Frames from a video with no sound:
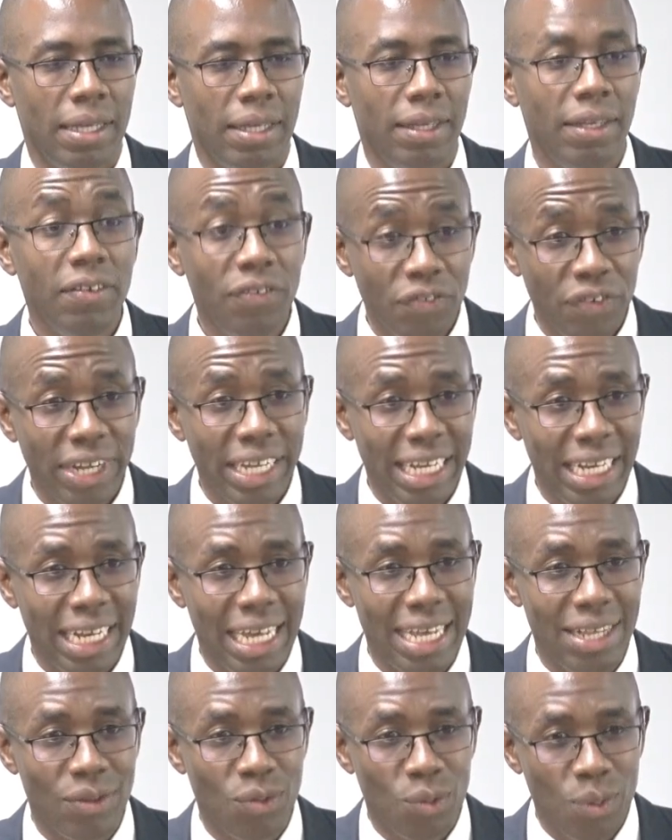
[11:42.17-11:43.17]
Israel
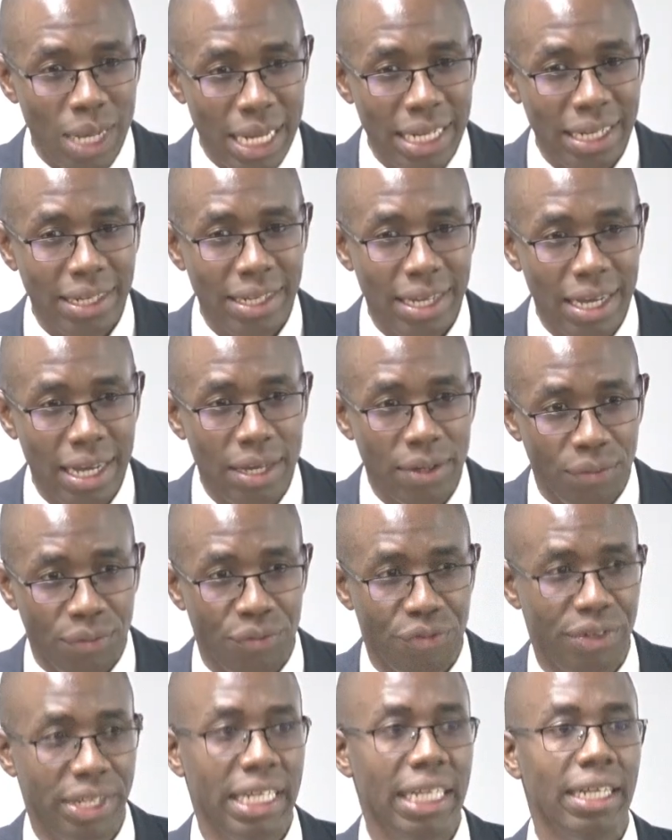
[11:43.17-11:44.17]
as one
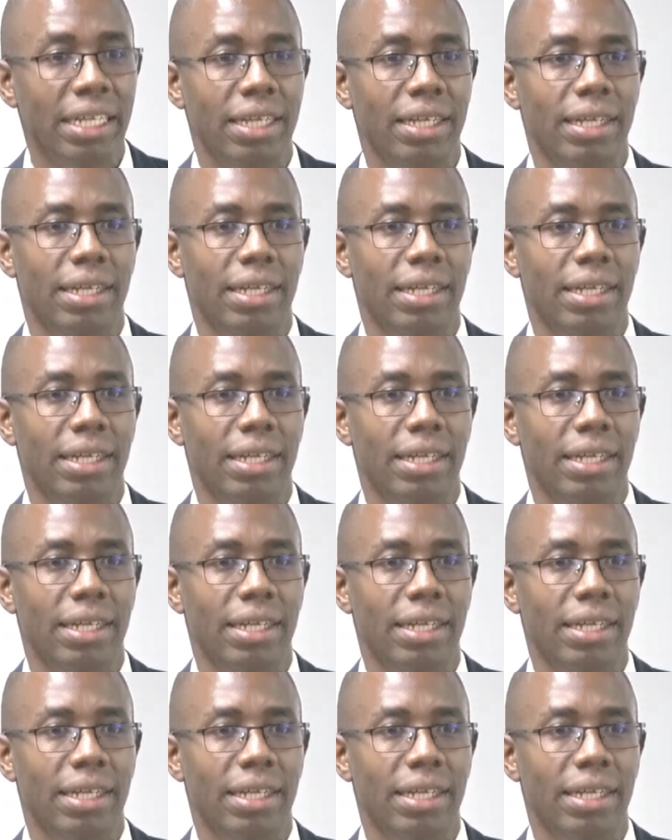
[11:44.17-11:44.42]
country